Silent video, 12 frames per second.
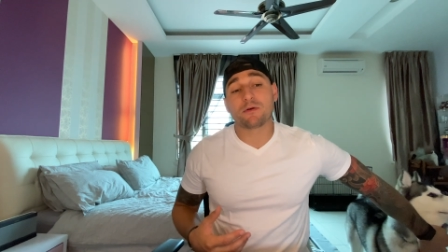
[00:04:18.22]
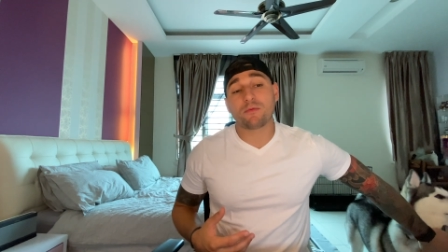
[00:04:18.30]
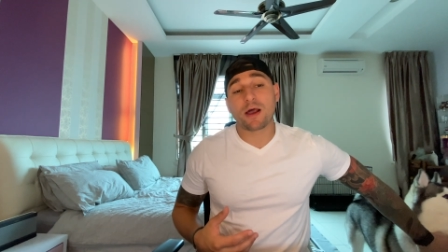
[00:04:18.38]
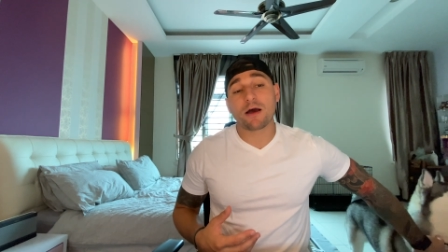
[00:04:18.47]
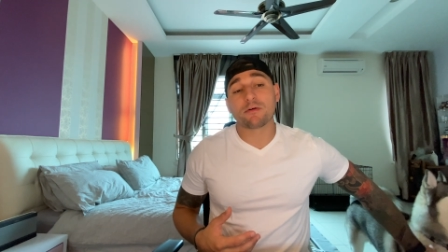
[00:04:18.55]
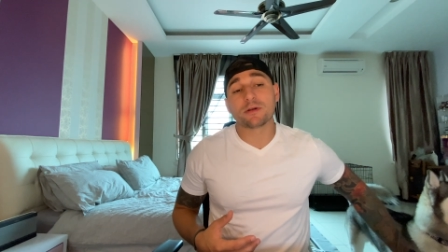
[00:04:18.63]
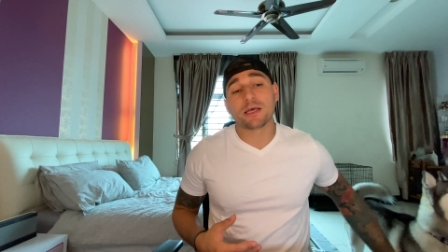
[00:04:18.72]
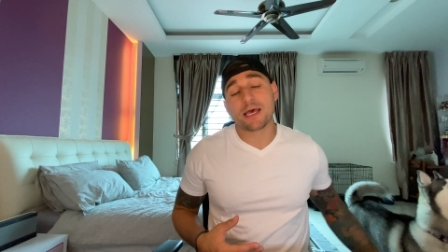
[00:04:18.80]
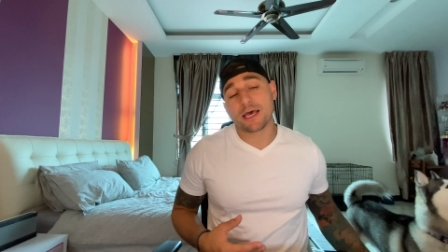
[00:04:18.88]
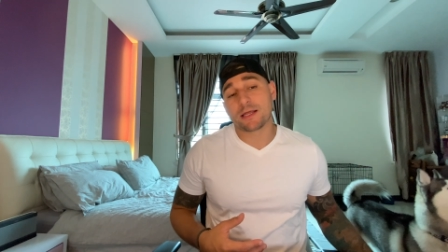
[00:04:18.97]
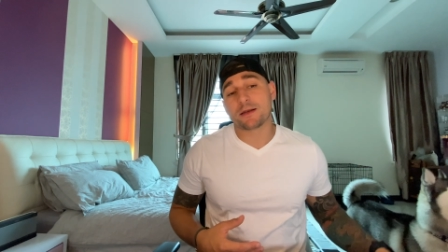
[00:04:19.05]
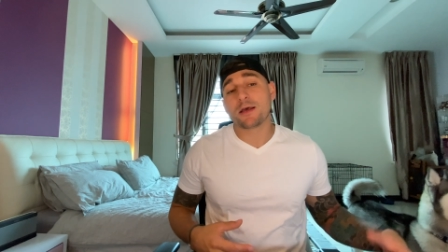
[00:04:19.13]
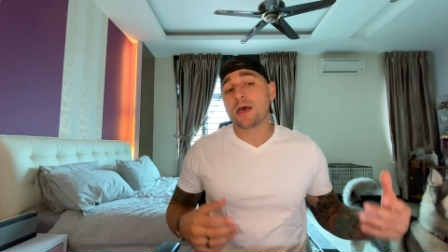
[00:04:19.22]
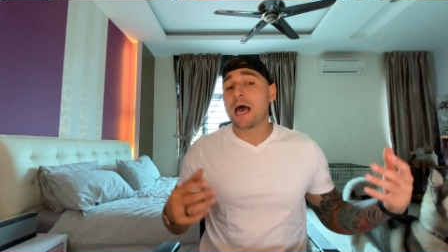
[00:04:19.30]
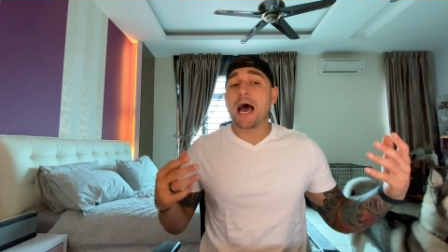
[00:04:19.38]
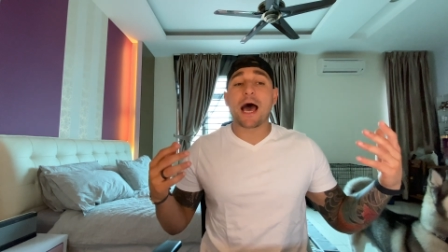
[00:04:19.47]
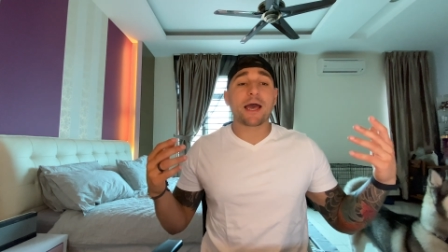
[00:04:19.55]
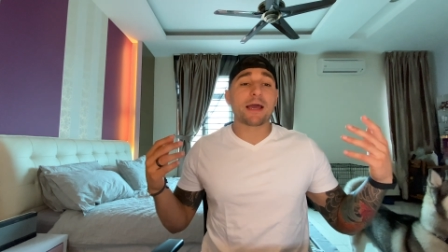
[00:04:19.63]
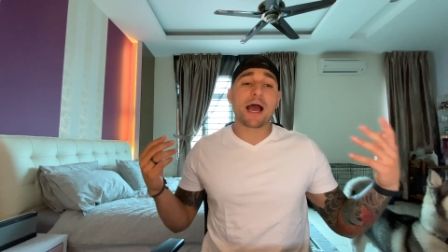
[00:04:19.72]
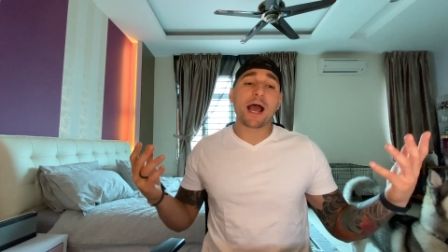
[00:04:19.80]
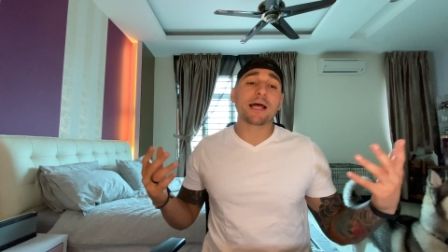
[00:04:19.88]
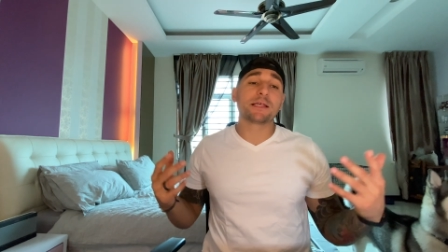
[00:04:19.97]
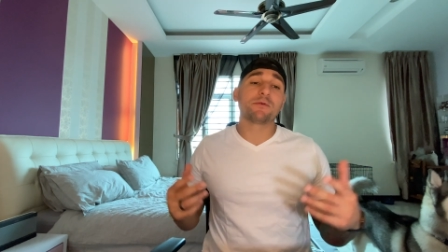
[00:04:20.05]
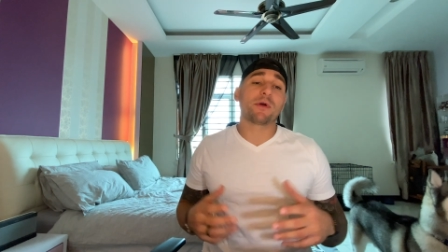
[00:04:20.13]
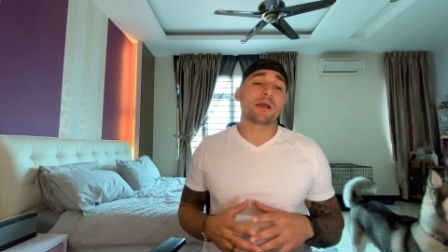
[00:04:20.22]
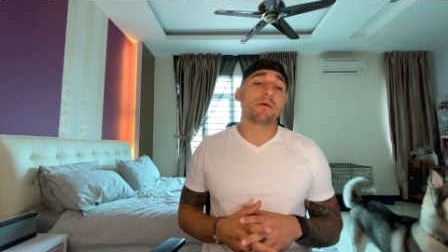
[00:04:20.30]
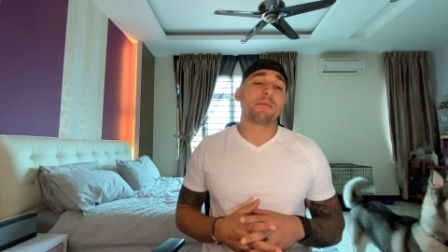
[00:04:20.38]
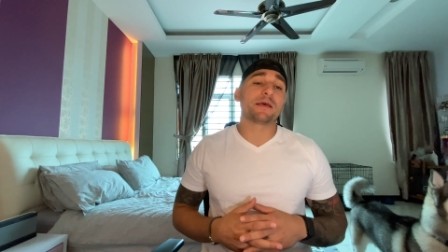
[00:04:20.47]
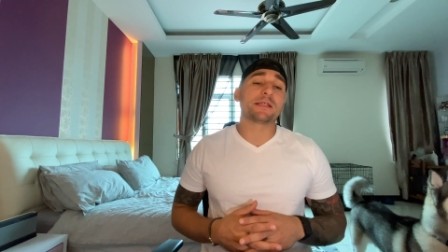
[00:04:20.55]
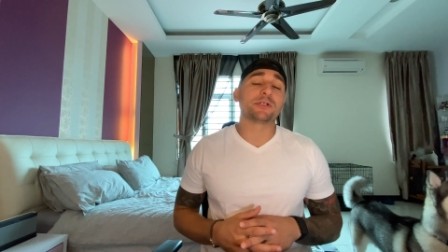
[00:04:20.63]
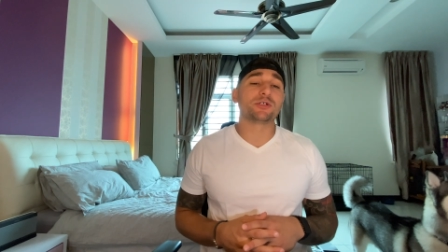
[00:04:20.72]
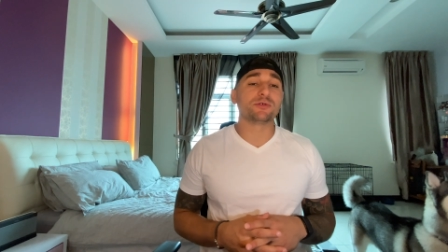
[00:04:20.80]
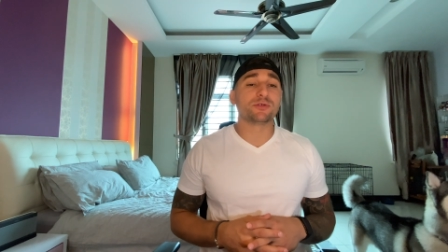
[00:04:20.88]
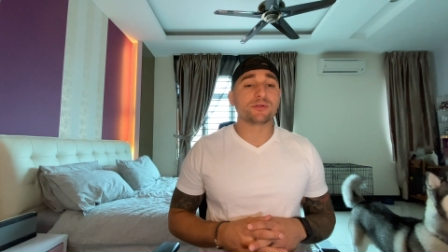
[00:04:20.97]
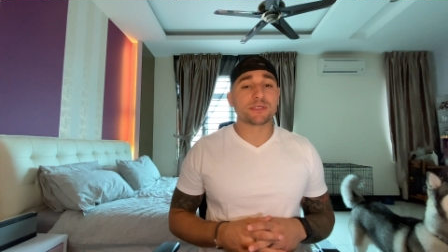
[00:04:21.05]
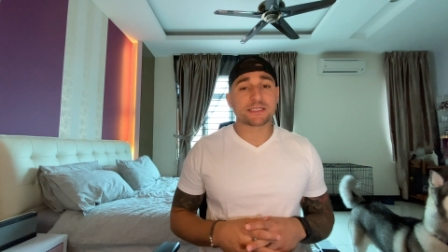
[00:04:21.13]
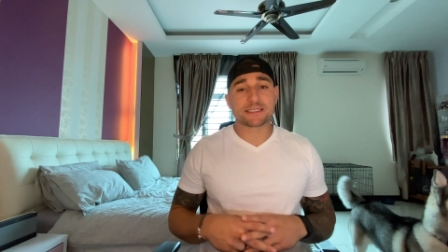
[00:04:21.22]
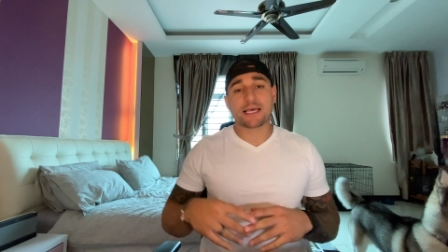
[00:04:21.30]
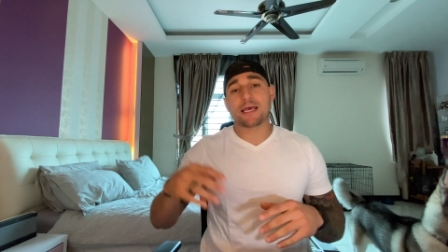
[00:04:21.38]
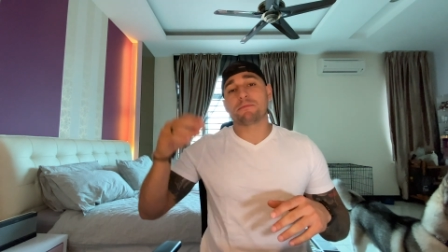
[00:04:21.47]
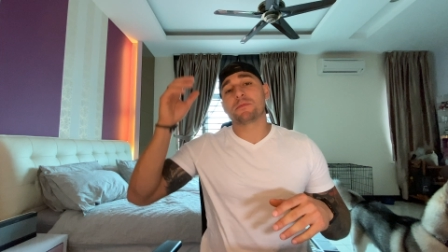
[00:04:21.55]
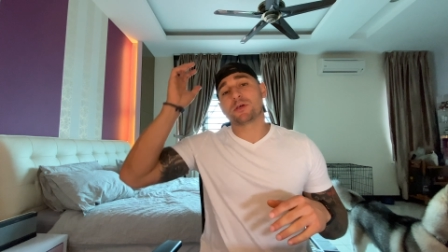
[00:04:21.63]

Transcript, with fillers: around, and I highly recommend that you do the same.